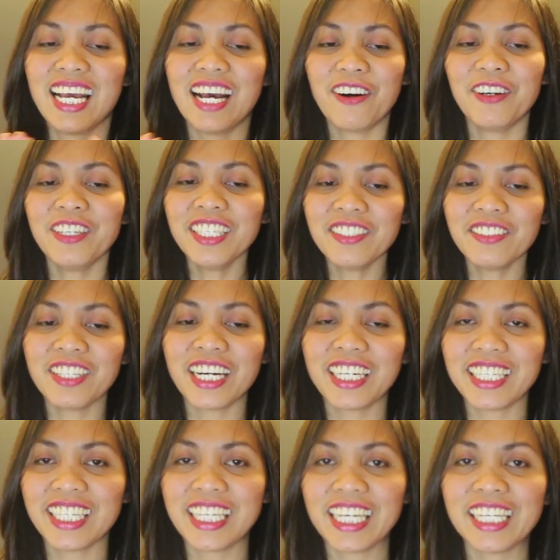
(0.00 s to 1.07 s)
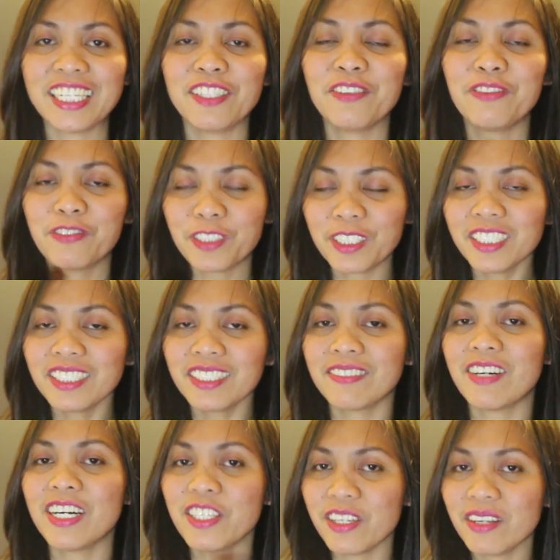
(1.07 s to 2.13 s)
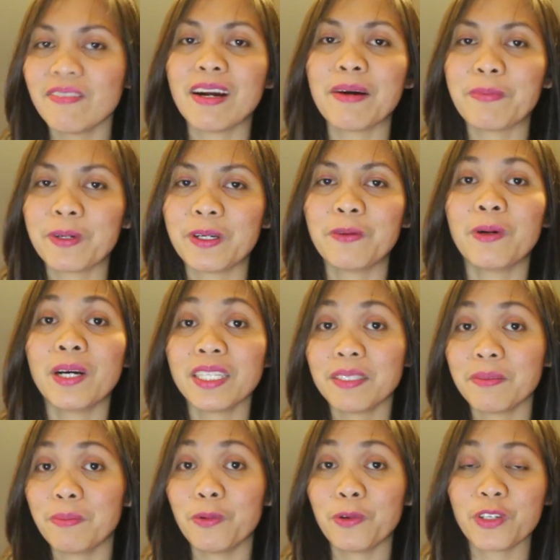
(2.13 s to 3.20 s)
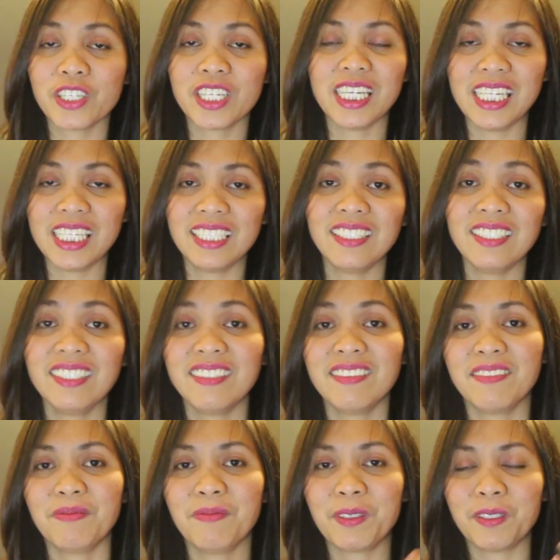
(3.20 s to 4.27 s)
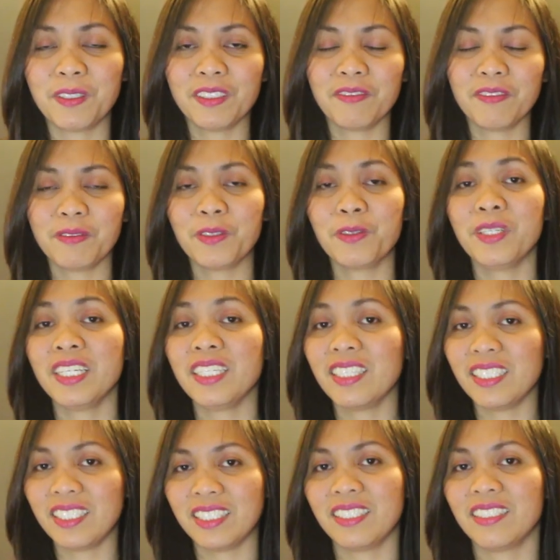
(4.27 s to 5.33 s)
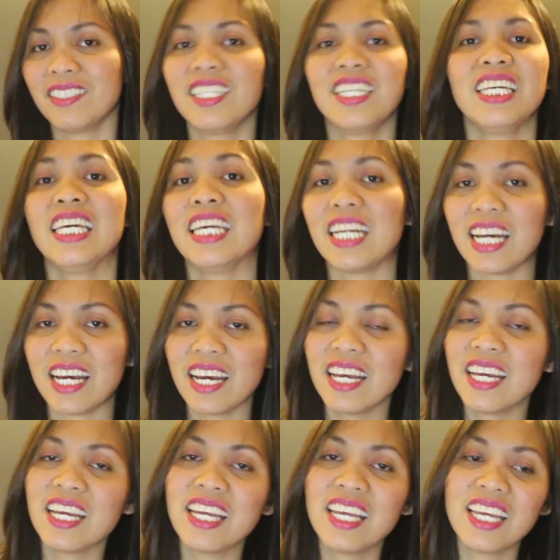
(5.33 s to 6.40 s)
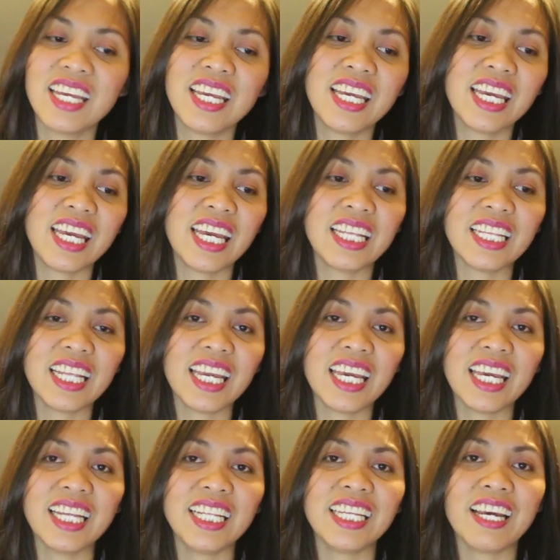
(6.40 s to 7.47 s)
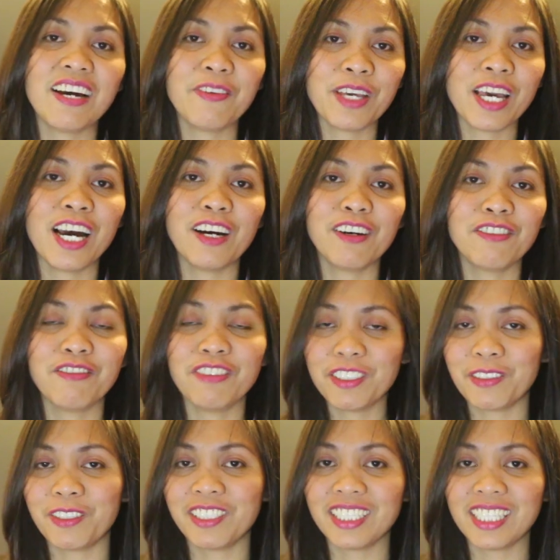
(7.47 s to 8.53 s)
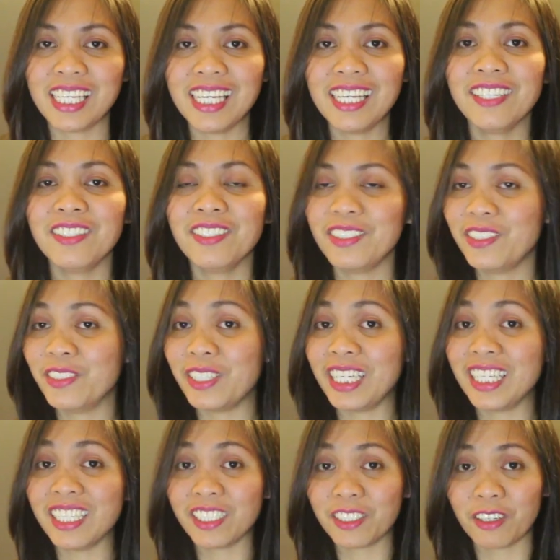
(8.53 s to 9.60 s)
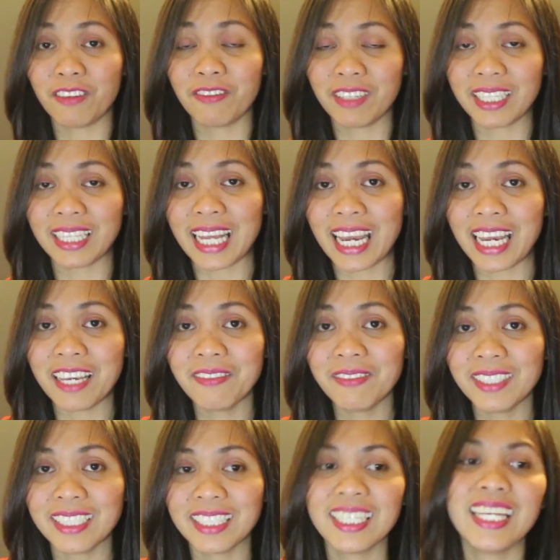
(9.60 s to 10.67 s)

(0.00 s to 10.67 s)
According to the article, the first Russian rapper was Pushkin because during this era. And then, yeah, we have Vysotsky during the Soviet times.